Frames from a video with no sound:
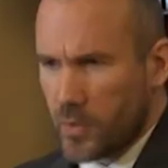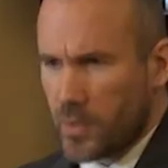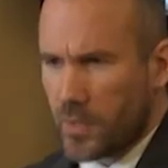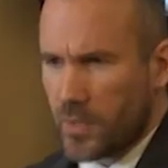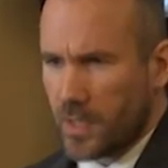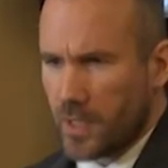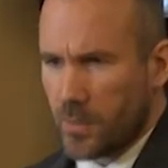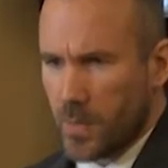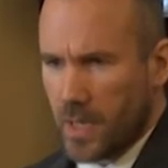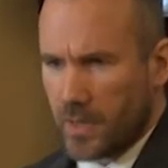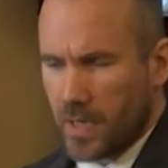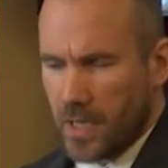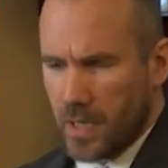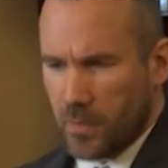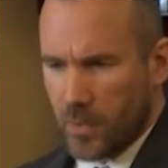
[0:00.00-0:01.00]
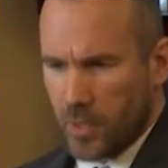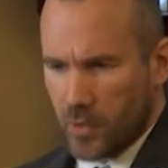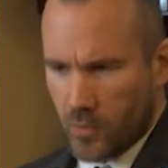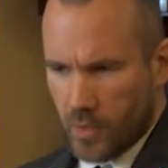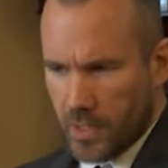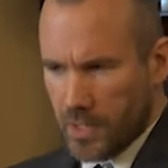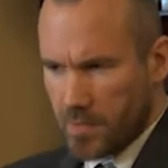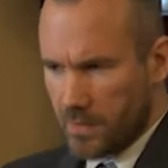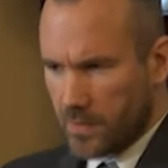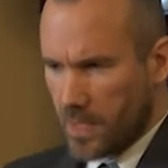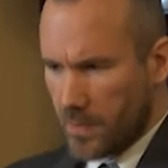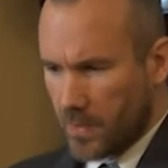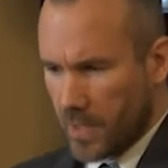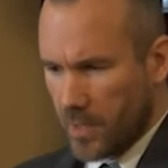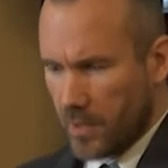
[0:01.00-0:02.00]
to think about that image, or at least
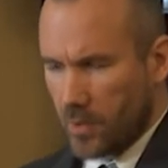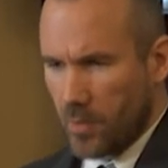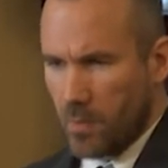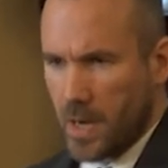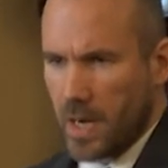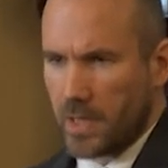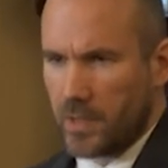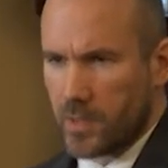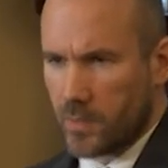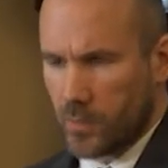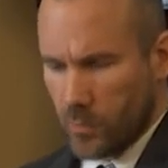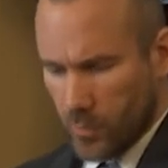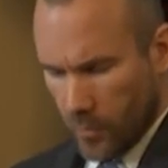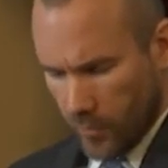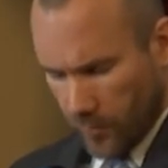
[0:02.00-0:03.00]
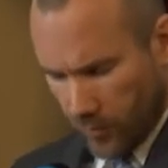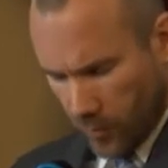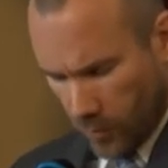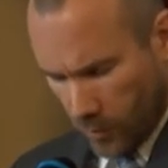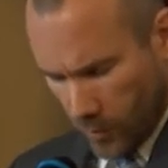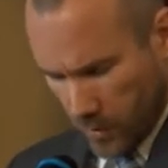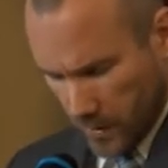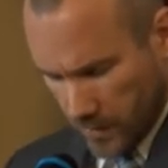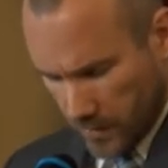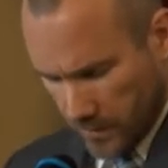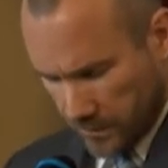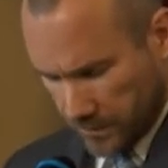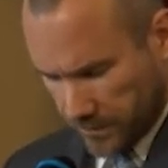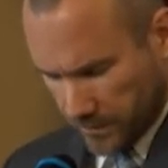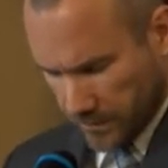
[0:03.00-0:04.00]
keep that in your mind as we move forward.
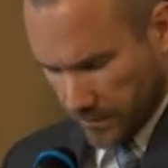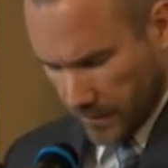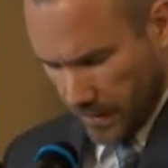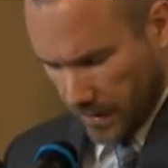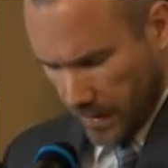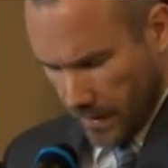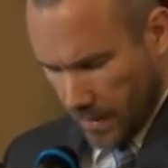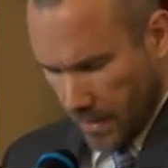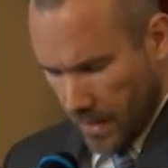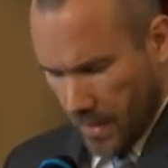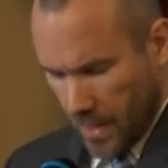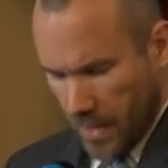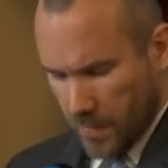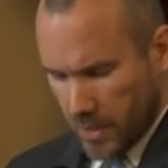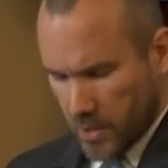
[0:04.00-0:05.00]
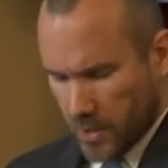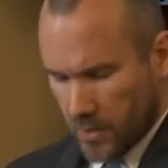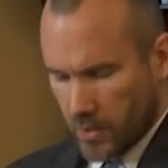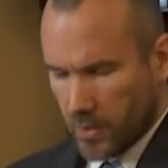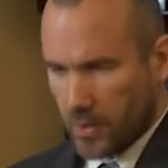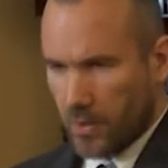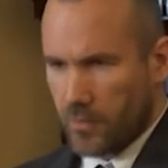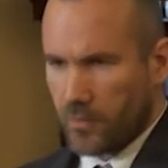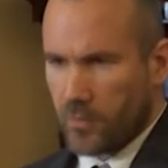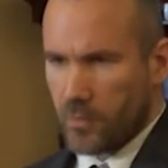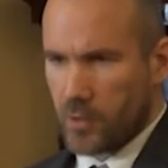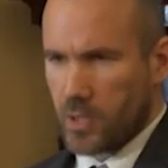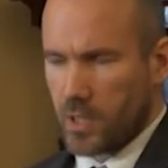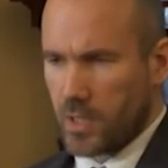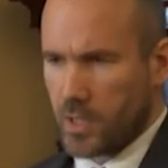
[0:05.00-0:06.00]
I mentioned that
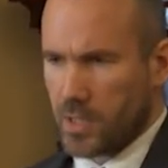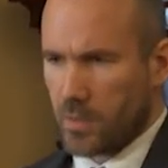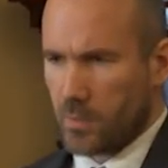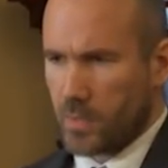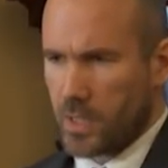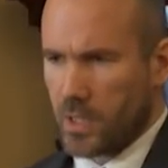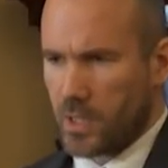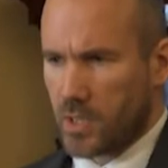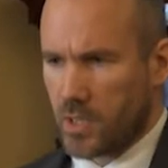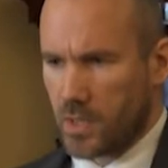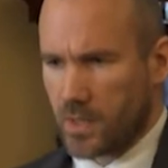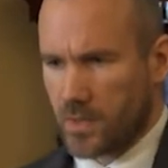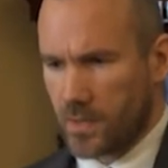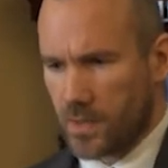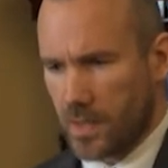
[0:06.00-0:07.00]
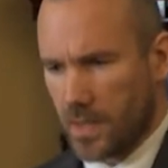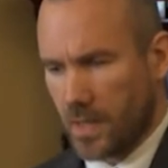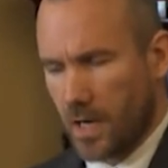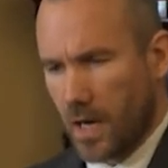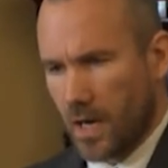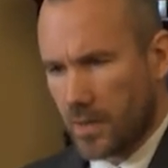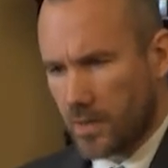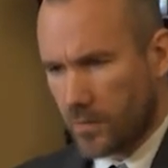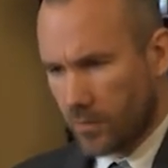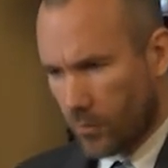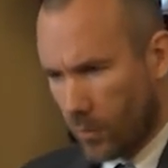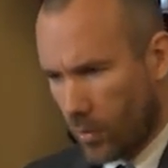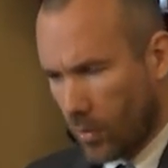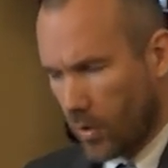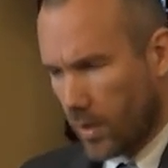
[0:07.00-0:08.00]
Confucianism teaches the arts of
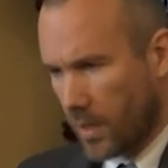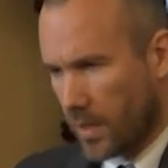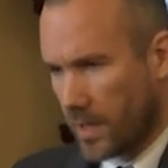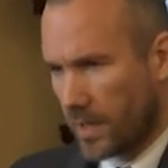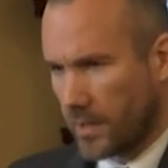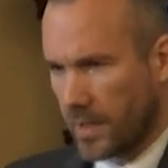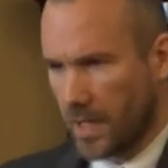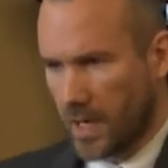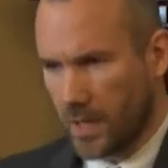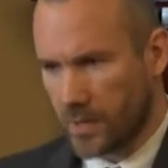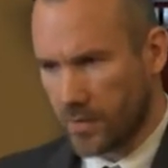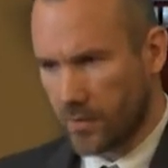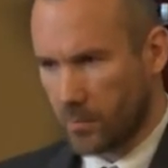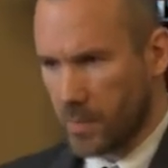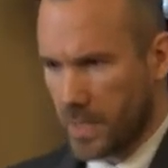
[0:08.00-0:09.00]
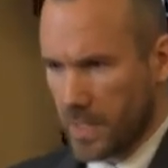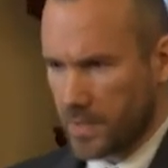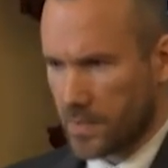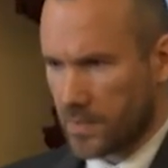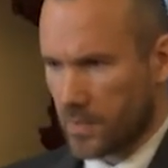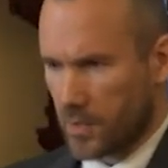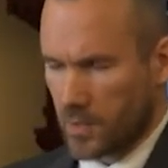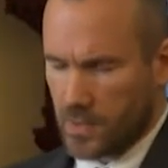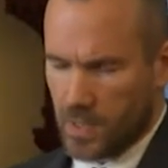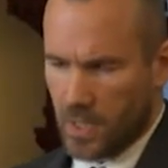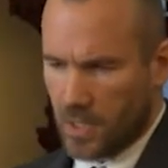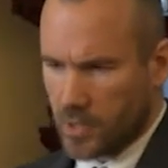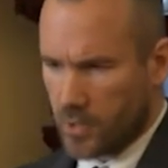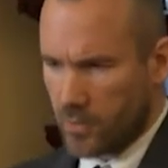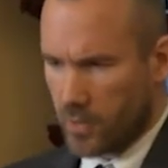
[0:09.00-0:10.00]
war and the arts of peace, such as
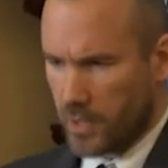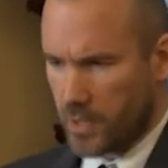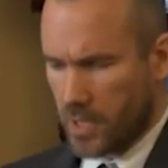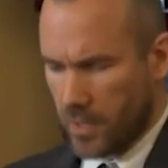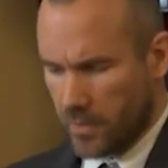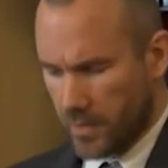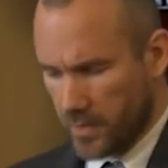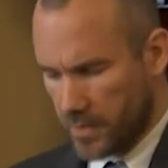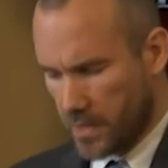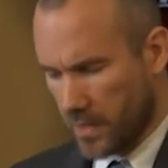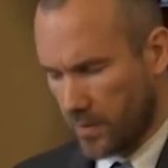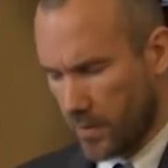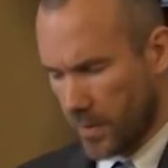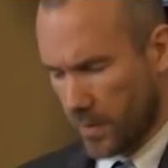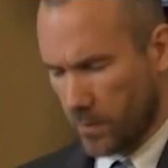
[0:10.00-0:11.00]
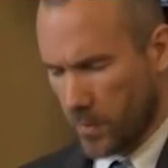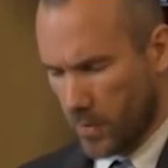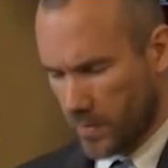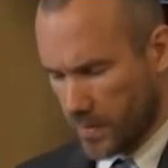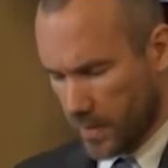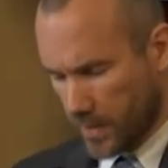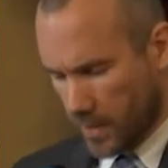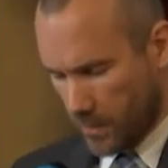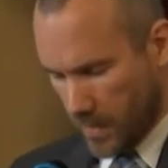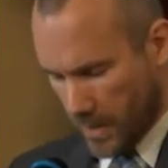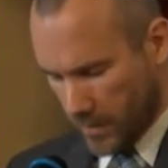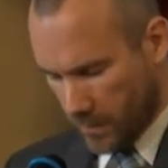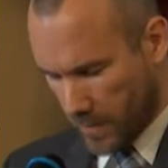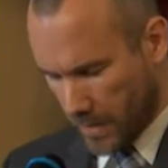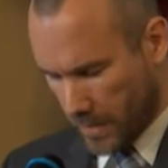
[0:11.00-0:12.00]
archery, charioteering, music, and
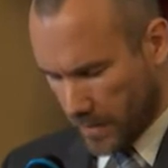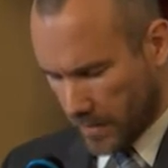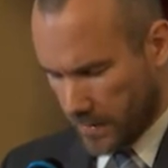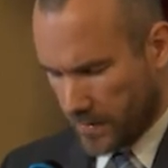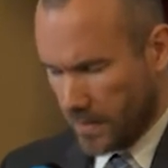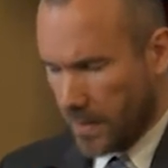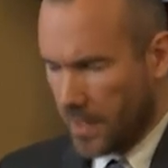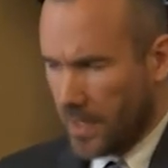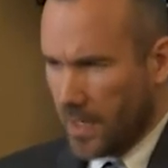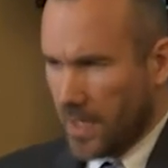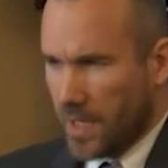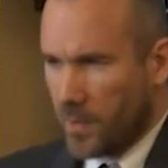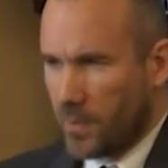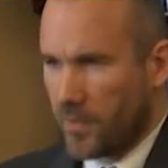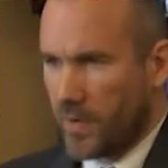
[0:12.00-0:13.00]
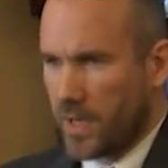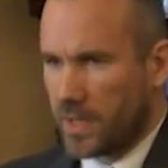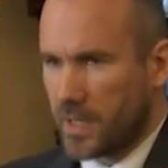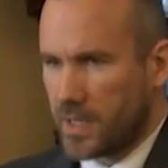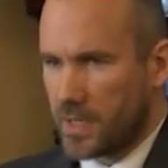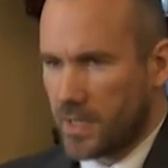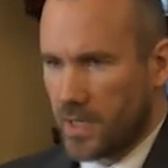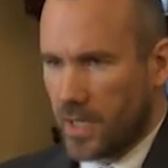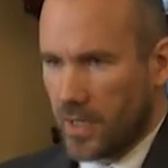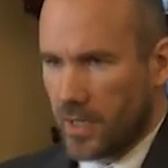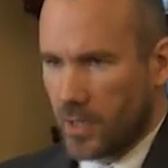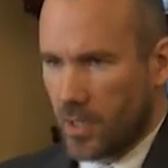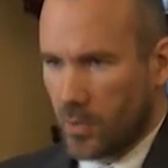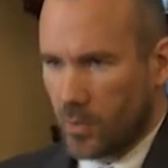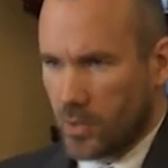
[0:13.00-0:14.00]
mathematics. And we find this in other
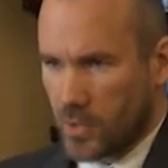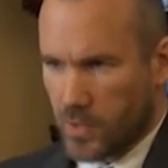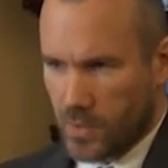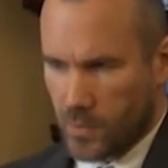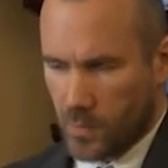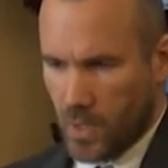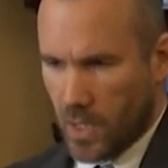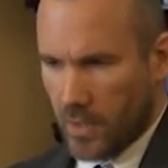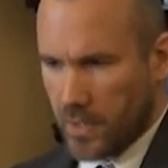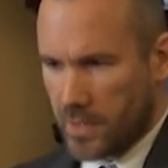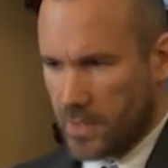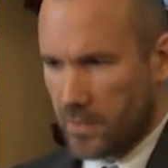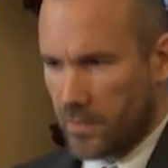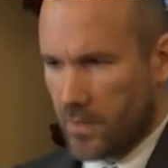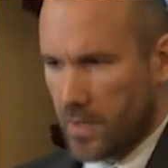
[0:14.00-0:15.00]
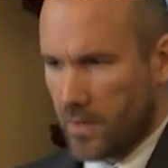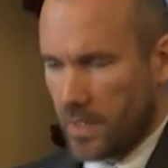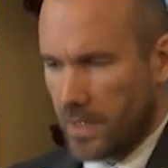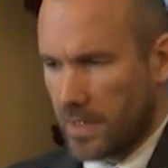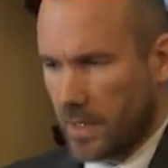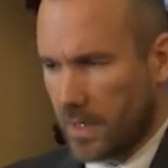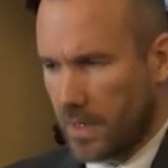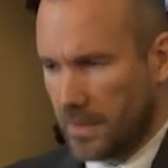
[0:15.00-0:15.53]
cultures as well. This is a very,